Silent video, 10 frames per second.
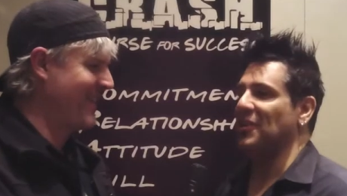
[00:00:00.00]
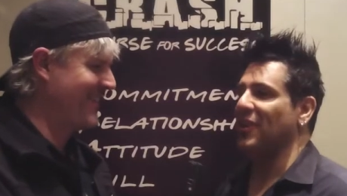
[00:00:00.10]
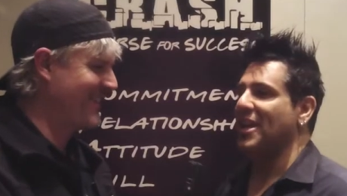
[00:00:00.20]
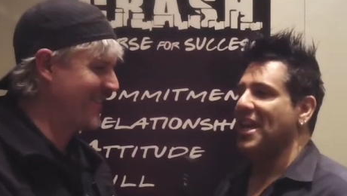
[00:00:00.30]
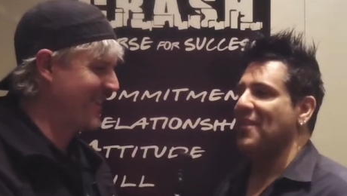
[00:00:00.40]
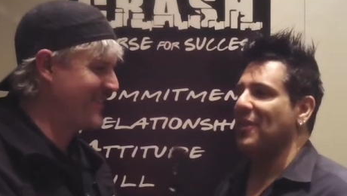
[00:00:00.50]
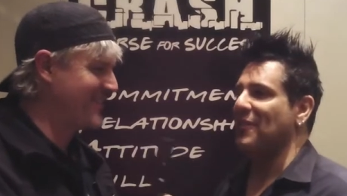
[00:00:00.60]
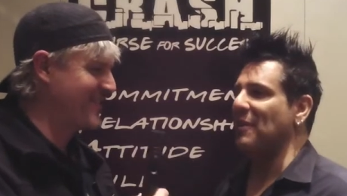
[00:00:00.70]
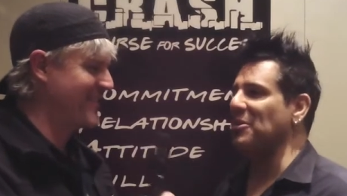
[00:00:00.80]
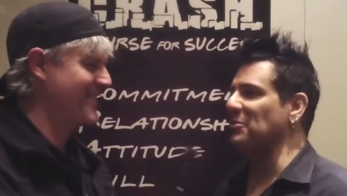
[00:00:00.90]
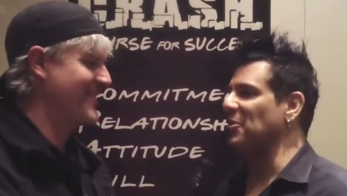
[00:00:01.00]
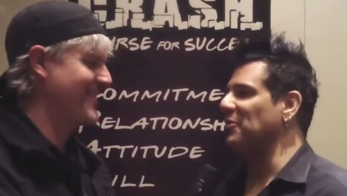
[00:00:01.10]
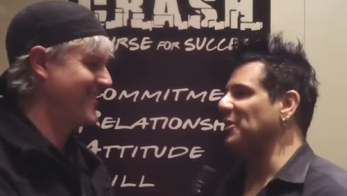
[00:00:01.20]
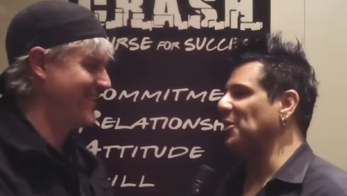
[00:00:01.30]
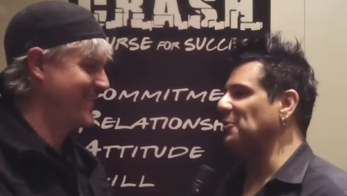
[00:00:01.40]
Speaker 1: if, if, if I'm going to
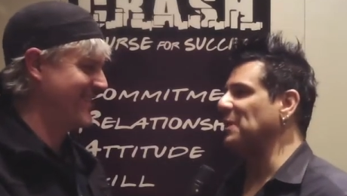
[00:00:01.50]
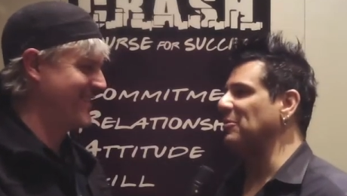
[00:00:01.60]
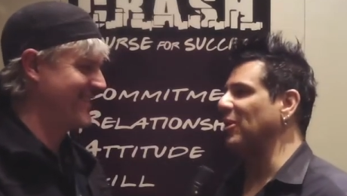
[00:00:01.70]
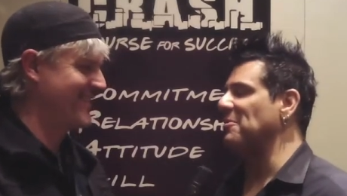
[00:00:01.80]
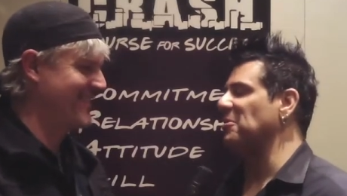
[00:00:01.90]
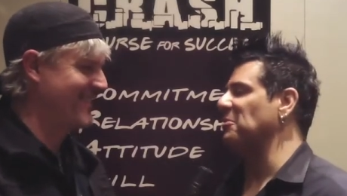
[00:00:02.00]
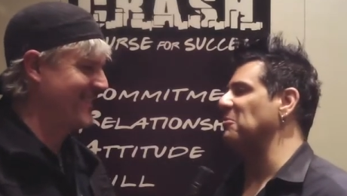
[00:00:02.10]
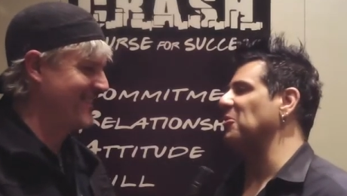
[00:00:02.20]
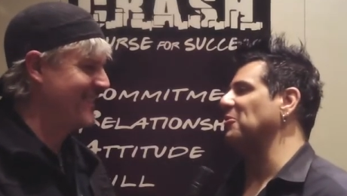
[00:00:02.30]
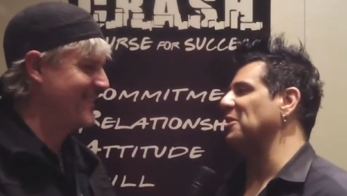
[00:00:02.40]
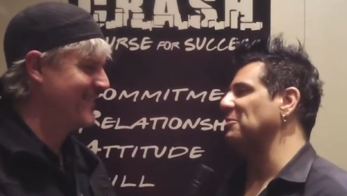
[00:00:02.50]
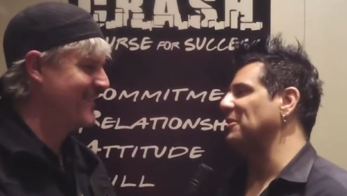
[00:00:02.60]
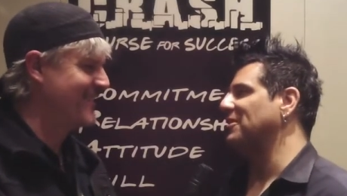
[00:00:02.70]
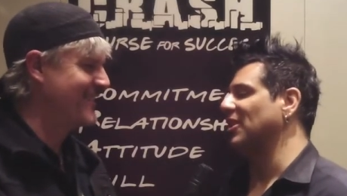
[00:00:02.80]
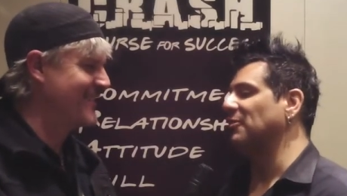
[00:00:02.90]
motivate other people, I better be motivated
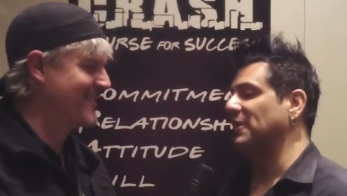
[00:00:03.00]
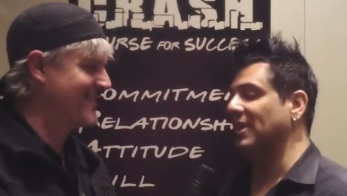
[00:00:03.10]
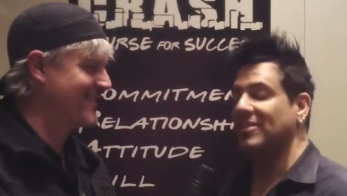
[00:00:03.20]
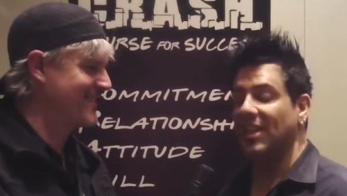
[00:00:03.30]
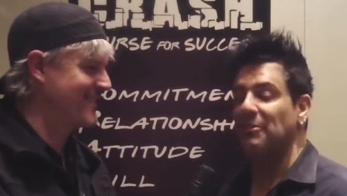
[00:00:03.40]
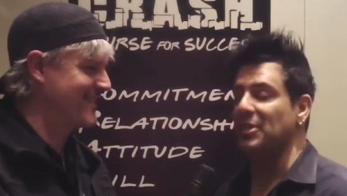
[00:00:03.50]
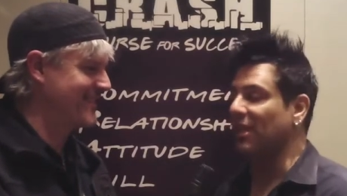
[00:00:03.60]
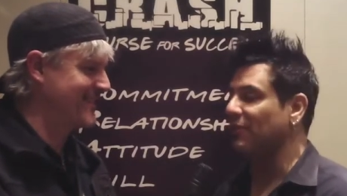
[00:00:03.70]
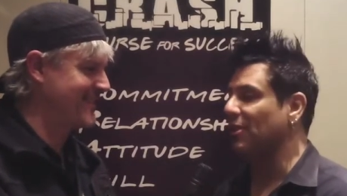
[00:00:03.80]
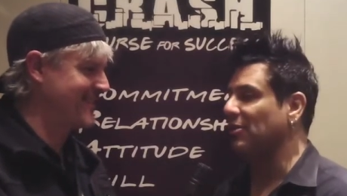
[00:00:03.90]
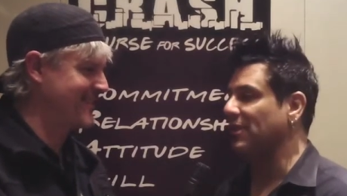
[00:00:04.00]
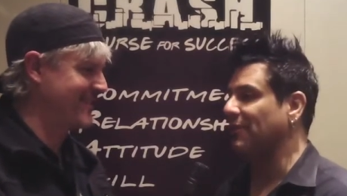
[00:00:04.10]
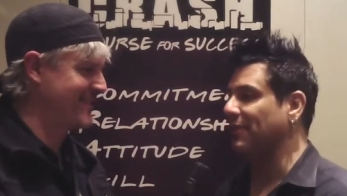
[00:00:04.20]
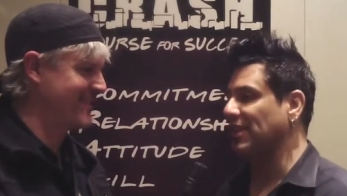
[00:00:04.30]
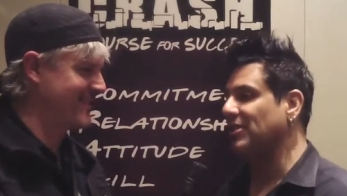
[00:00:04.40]
myself. But yeah, today was kind of a long day.
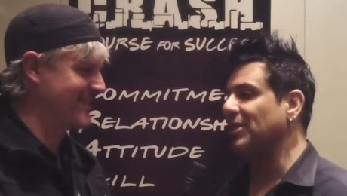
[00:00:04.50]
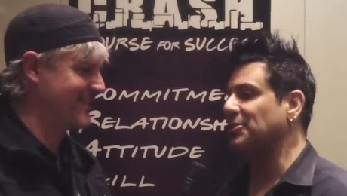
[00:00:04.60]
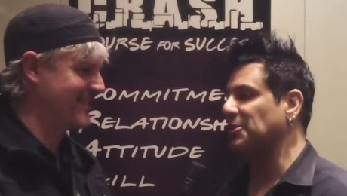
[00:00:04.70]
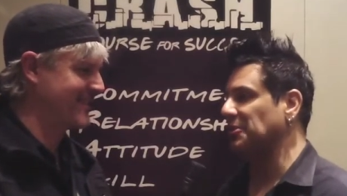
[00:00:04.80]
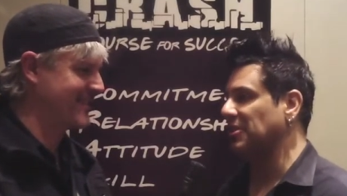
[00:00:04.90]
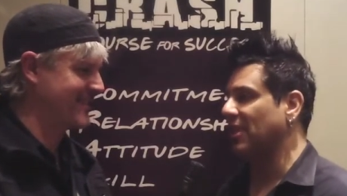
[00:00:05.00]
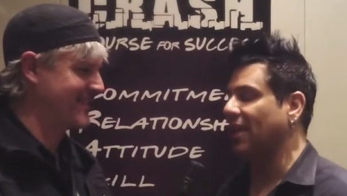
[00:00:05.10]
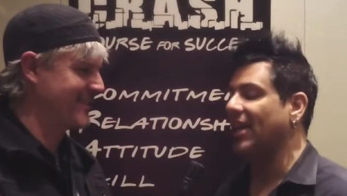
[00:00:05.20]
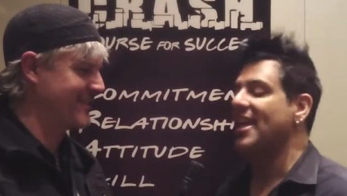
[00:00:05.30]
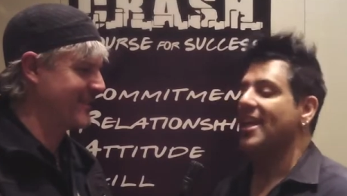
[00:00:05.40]
When I teach during the day,